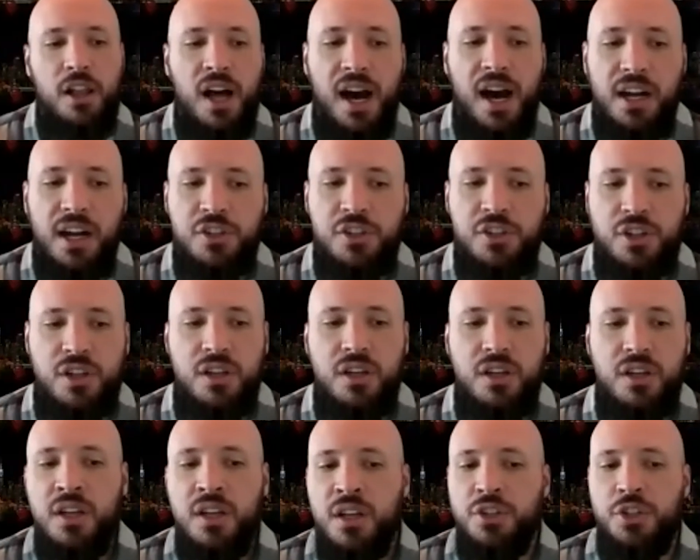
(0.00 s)

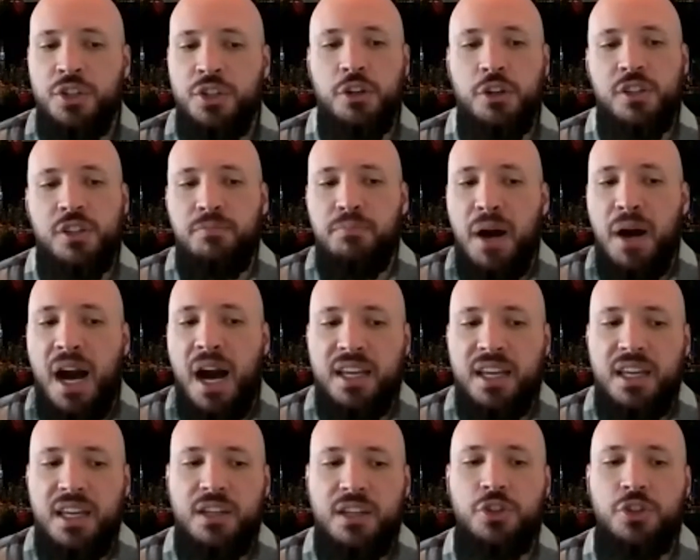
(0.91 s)
Hodgson, Joseph
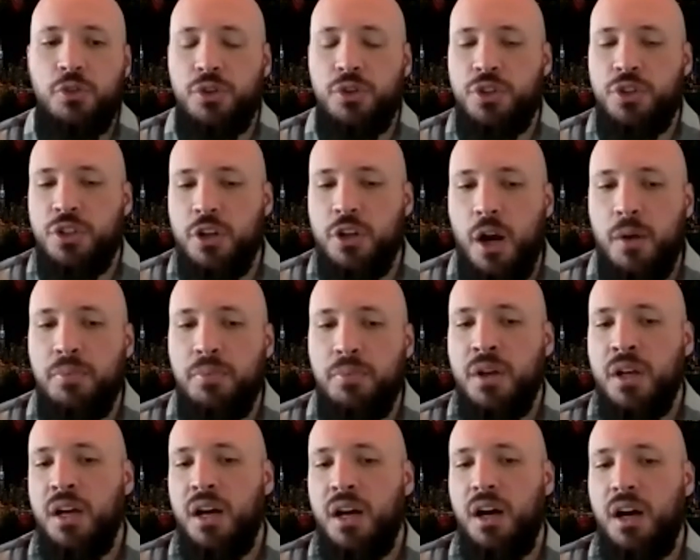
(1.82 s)
Bakke, and George
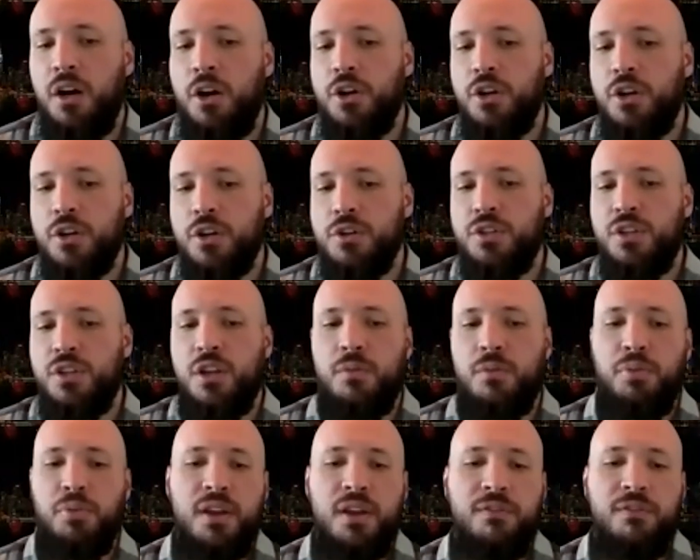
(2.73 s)
Sharp, hookers that
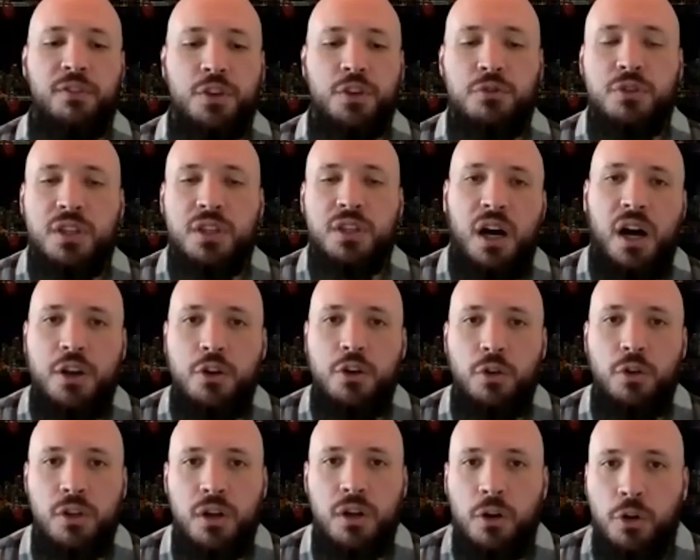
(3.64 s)
are playing for Utah and
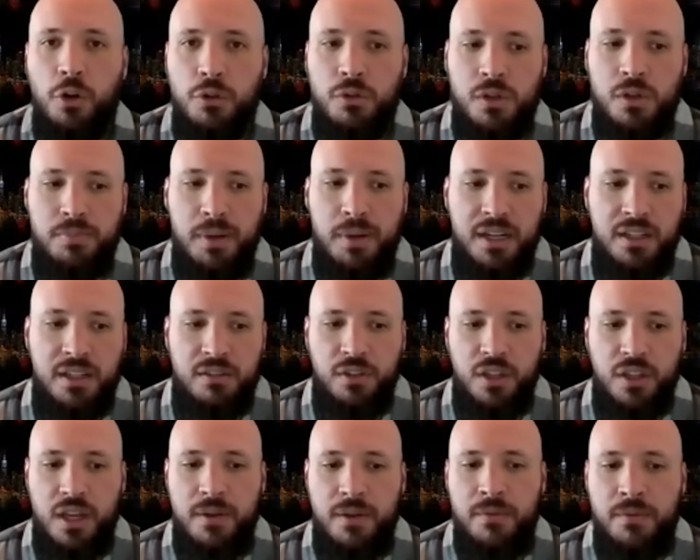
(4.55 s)
Nola Gold,
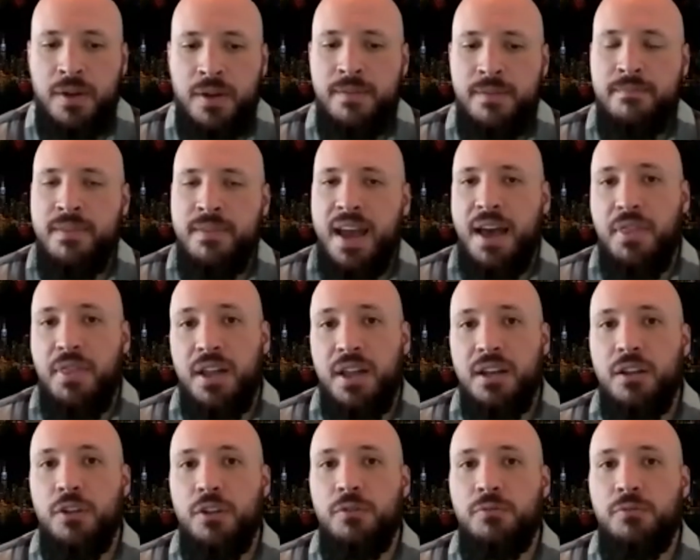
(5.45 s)
respectively. And
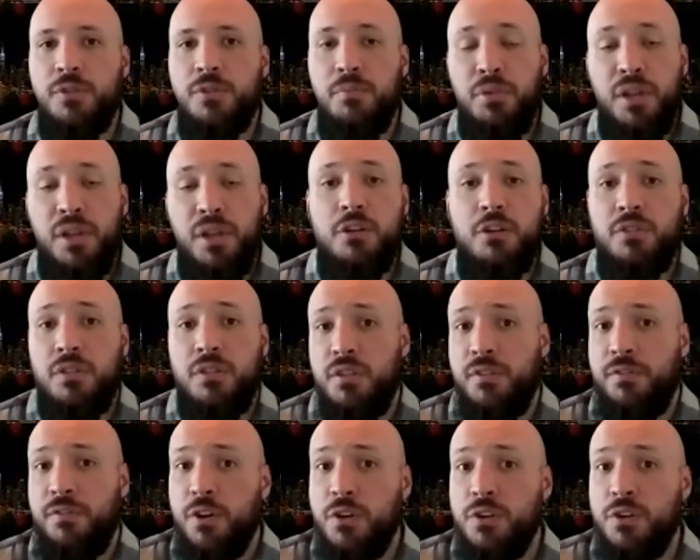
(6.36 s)
then some players from
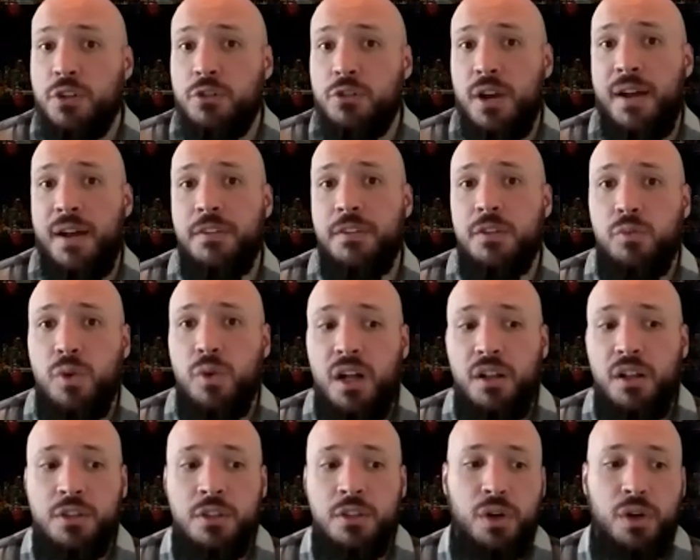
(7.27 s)
the first draft as well in